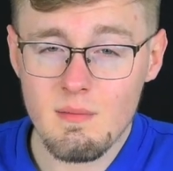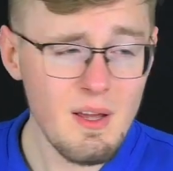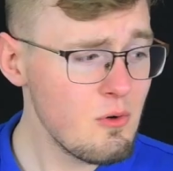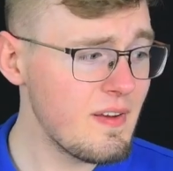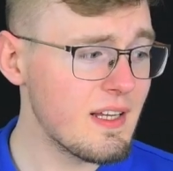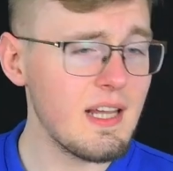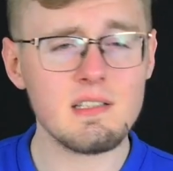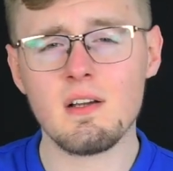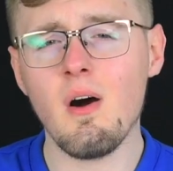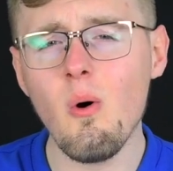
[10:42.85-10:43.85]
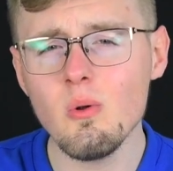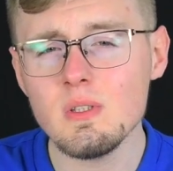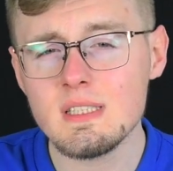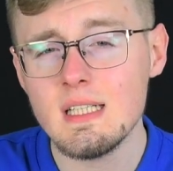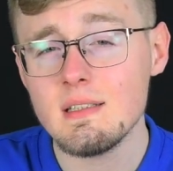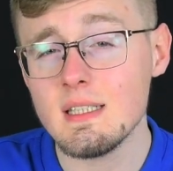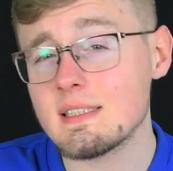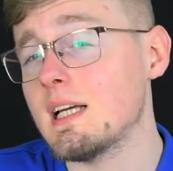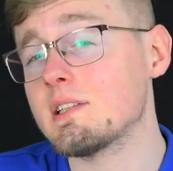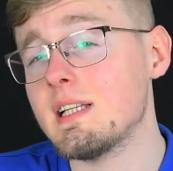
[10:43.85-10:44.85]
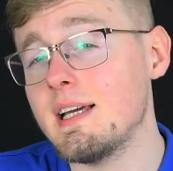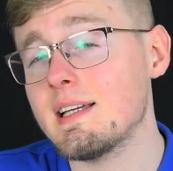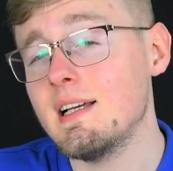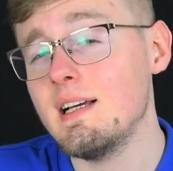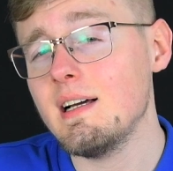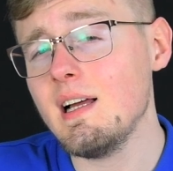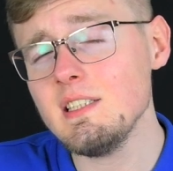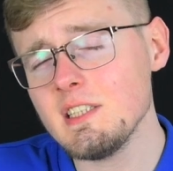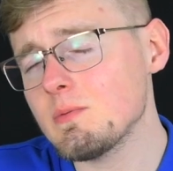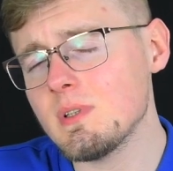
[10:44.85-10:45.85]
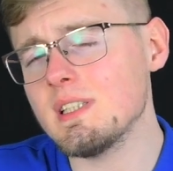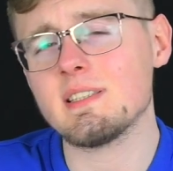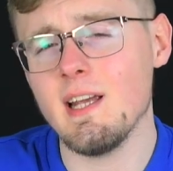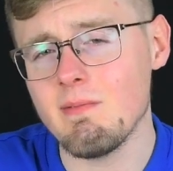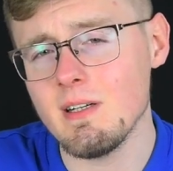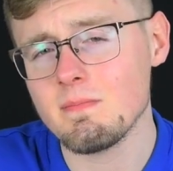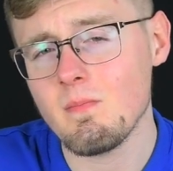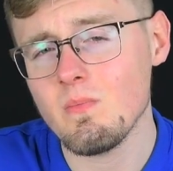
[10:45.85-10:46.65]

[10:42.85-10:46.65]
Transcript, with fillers: We often get calls that sound like, "I just want this camera,"